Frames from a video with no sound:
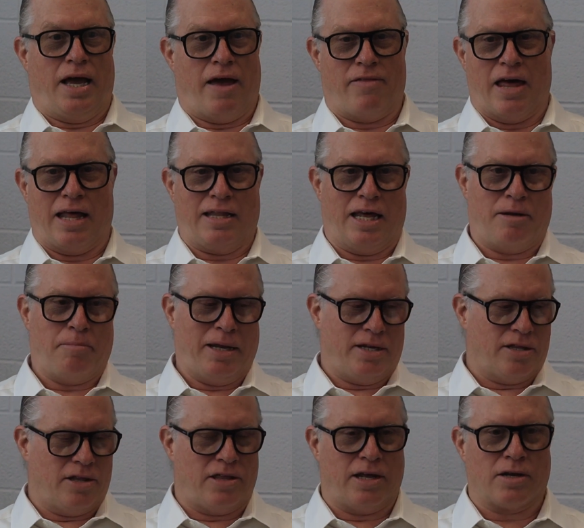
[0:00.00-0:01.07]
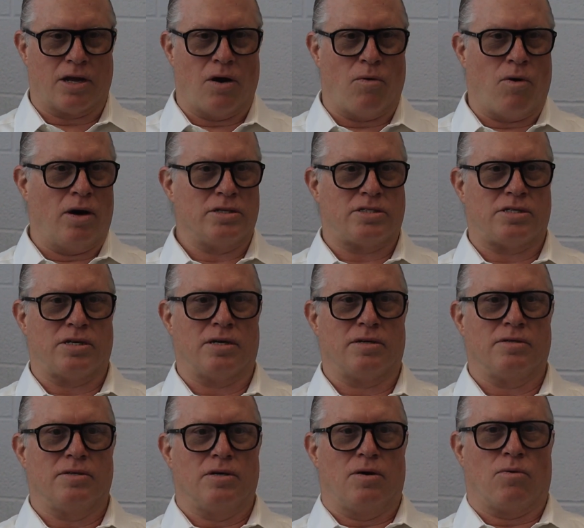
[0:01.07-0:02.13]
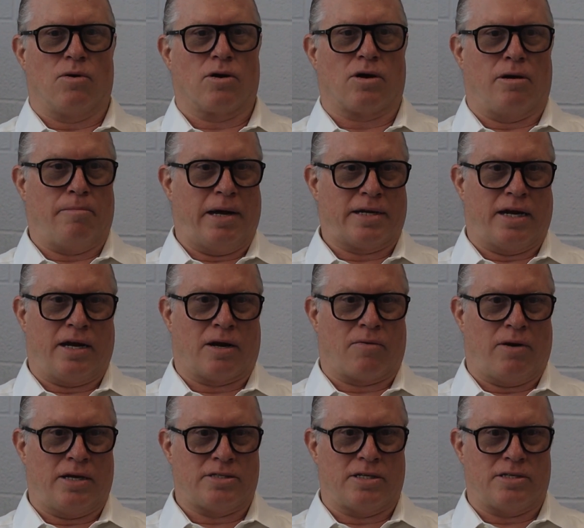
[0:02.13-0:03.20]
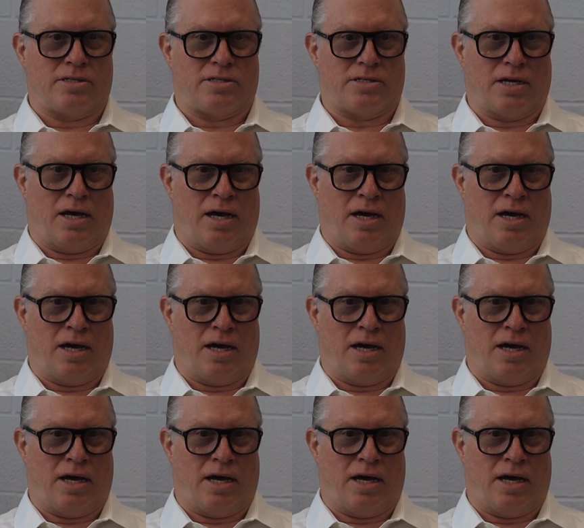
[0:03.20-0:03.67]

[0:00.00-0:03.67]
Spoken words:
And that led me to then go on to work on magnetic resonance.